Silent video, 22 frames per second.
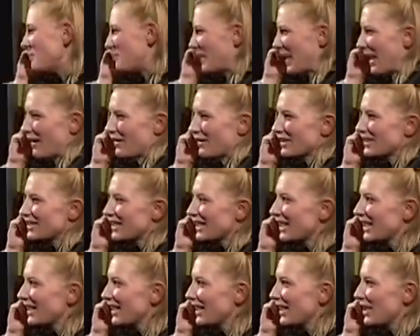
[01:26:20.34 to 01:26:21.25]

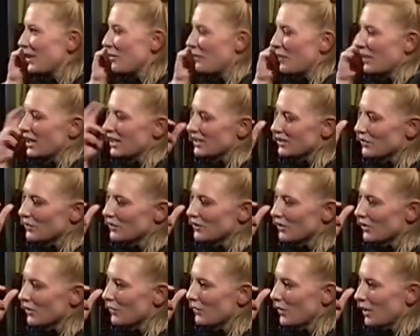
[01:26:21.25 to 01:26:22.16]
embarrassing, but it's
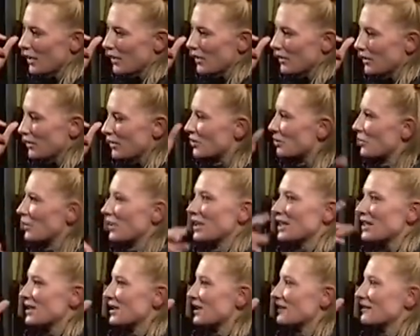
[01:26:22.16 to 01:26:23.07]
also, you're doing
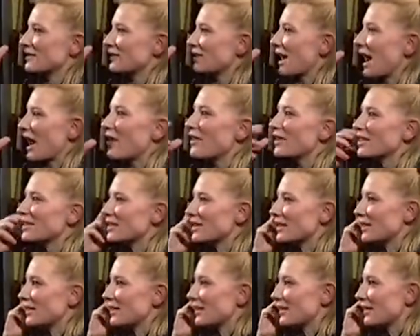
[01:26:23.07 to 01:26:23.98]
it as a
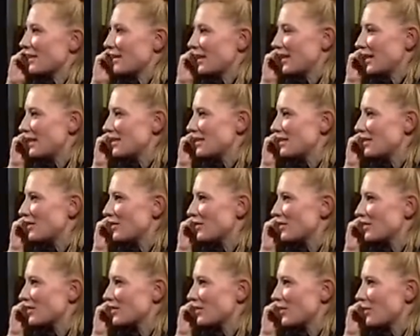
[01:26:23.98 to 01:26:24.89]
character. It's
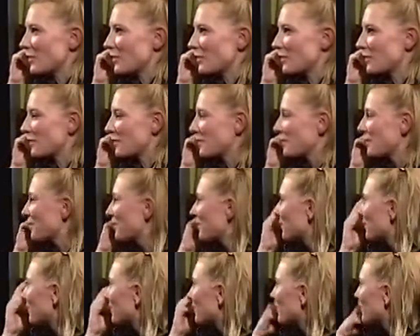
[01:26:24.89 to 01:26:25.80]
not to sort of,
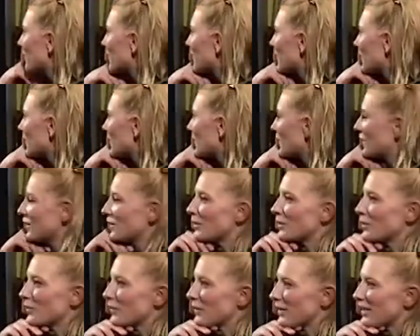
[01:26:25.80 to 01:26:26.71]
you
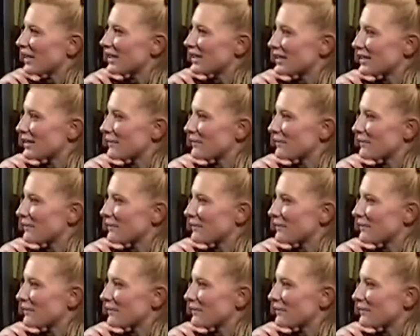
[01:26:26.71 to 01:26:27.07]
know, it's,